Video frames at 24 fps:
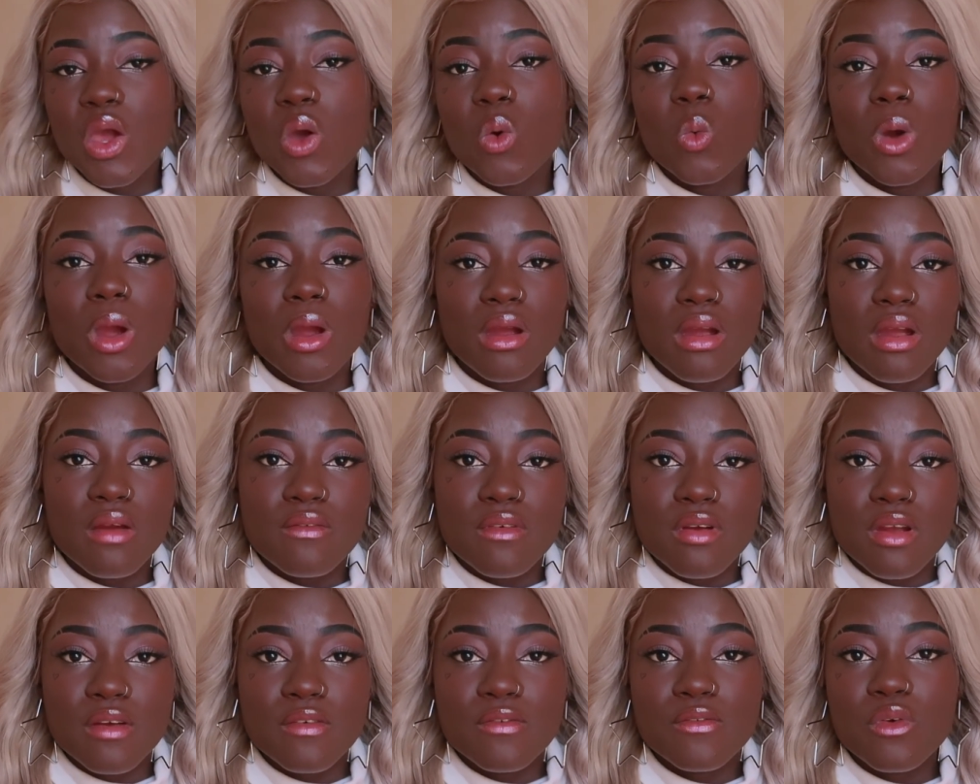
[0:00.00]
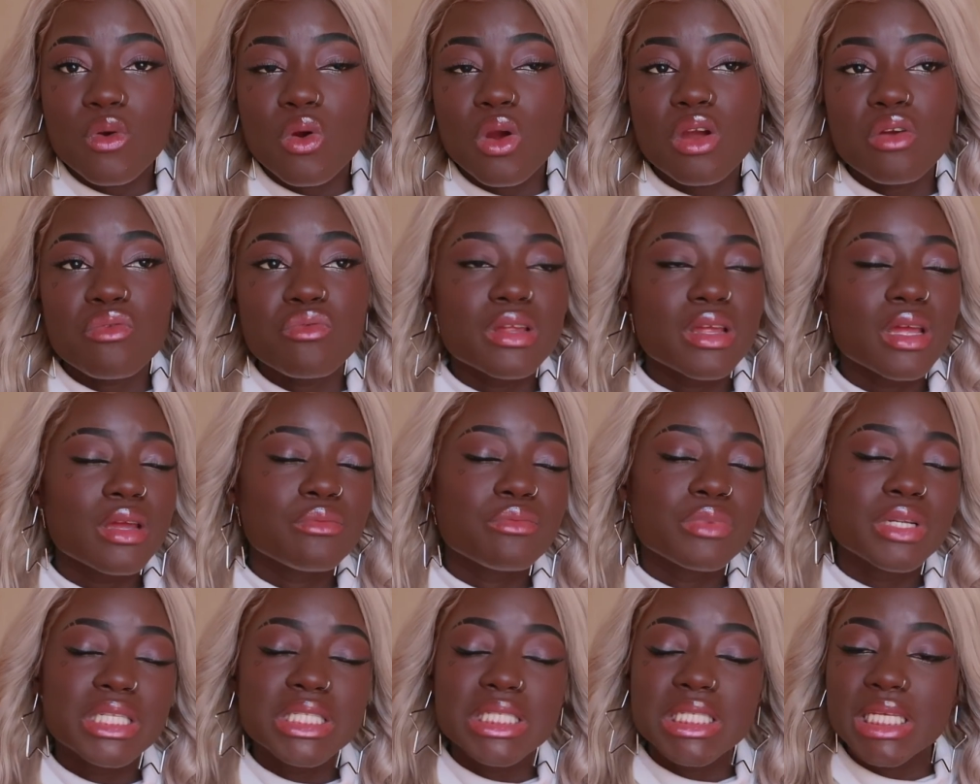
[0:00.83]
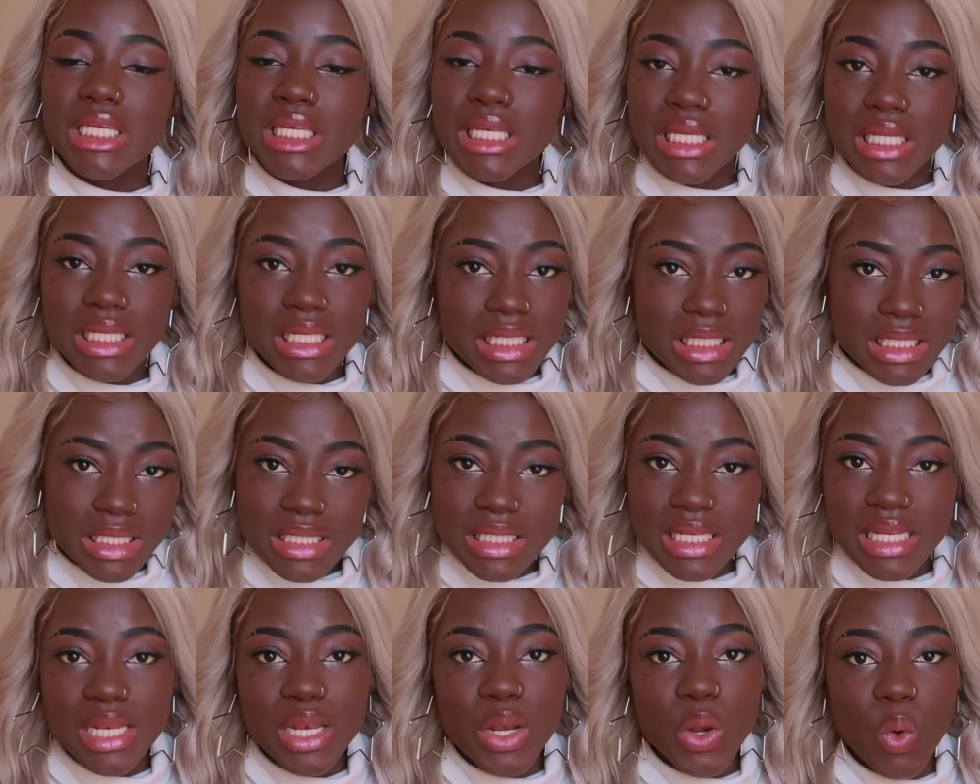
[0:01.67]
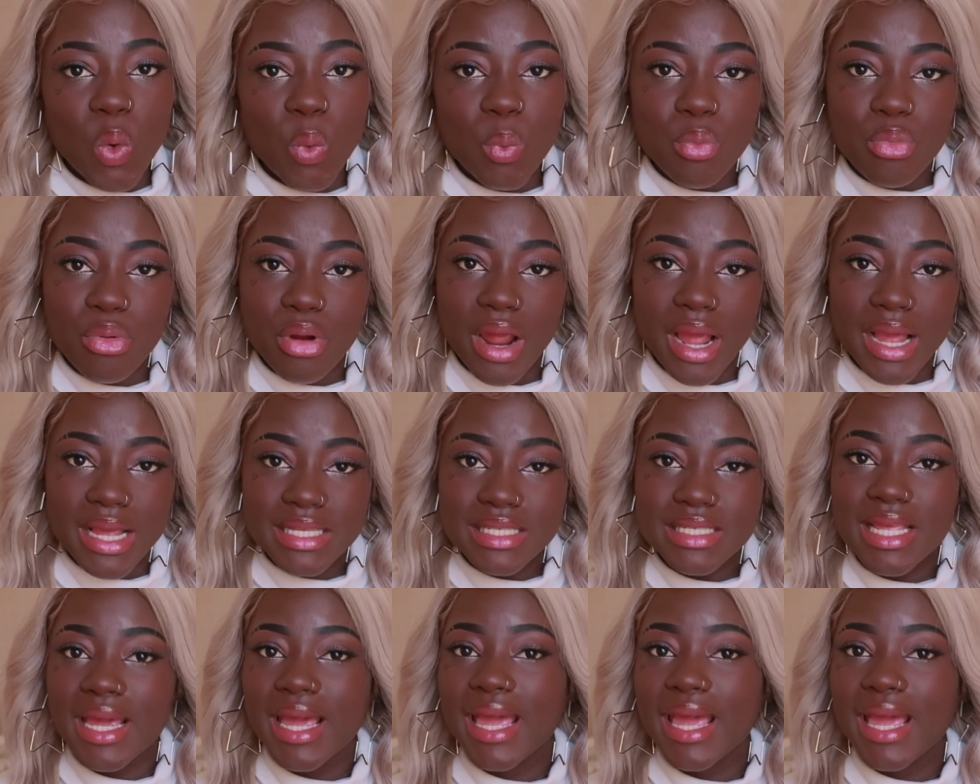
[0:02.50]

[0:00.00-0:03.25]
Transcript: wherever for a ridiculously low price.